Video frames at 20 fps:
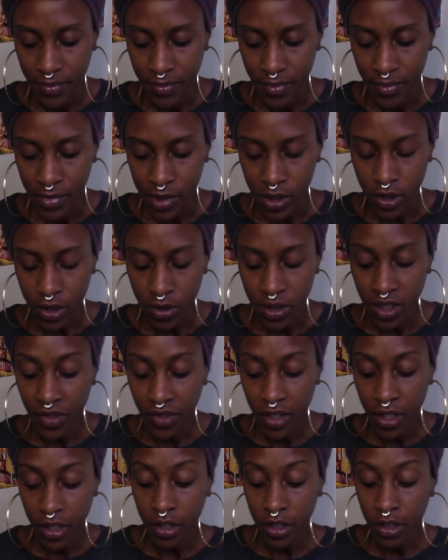You know,
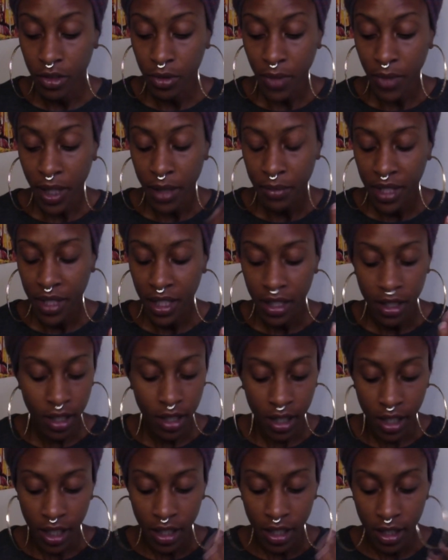even you might be
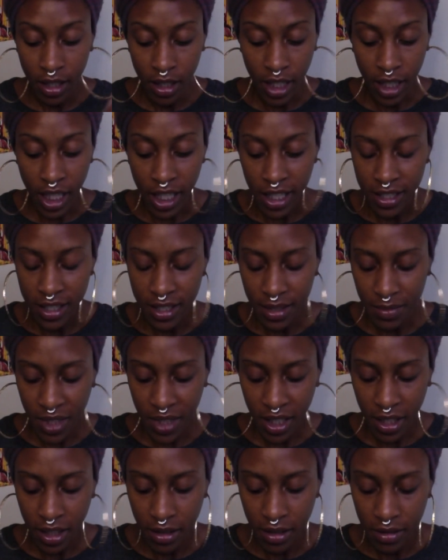getting
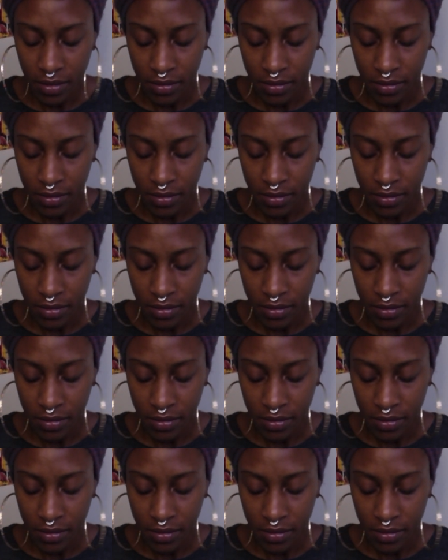something.